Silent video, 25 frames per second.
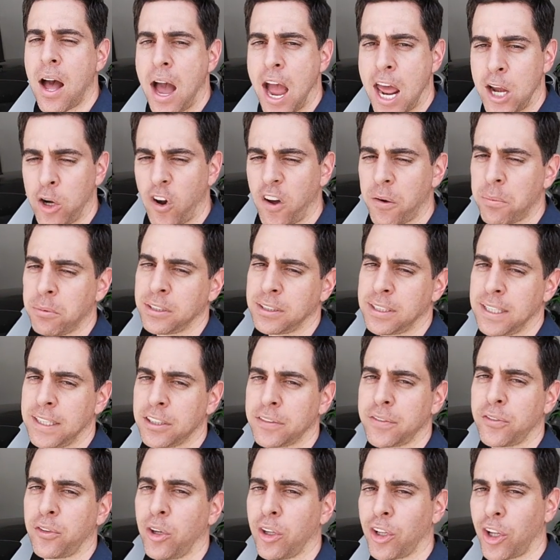I know I've been saying
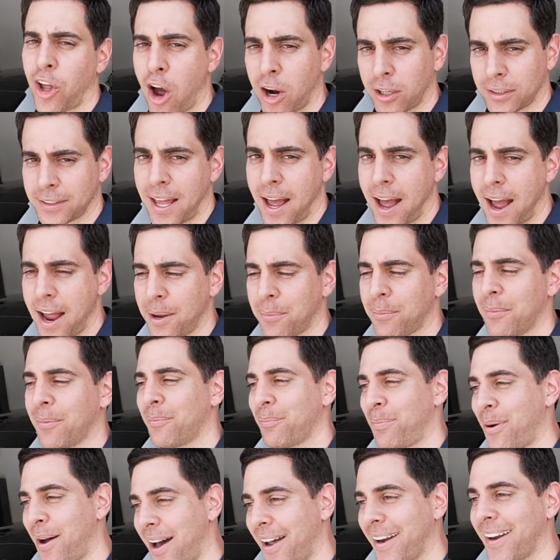this for a long time,
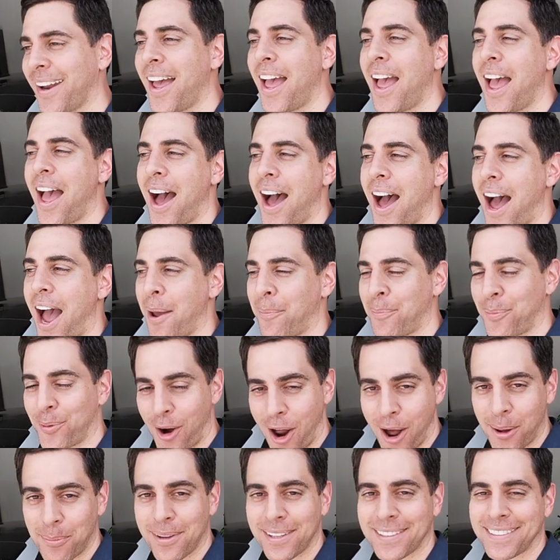but I
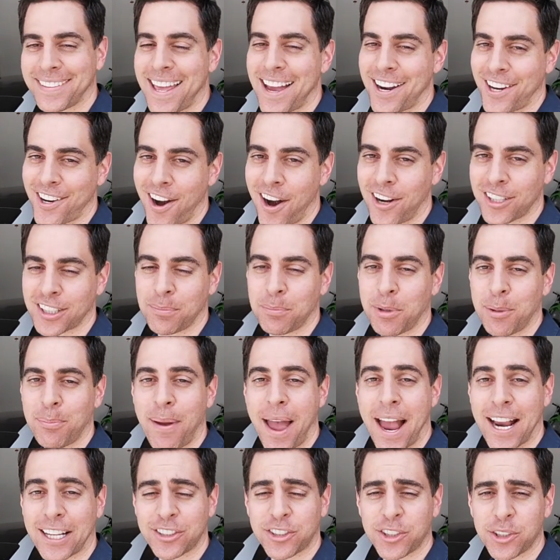promise that car's gonna be
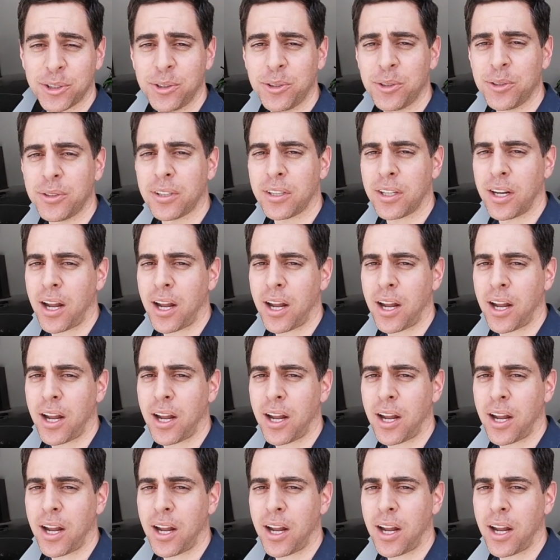back soon.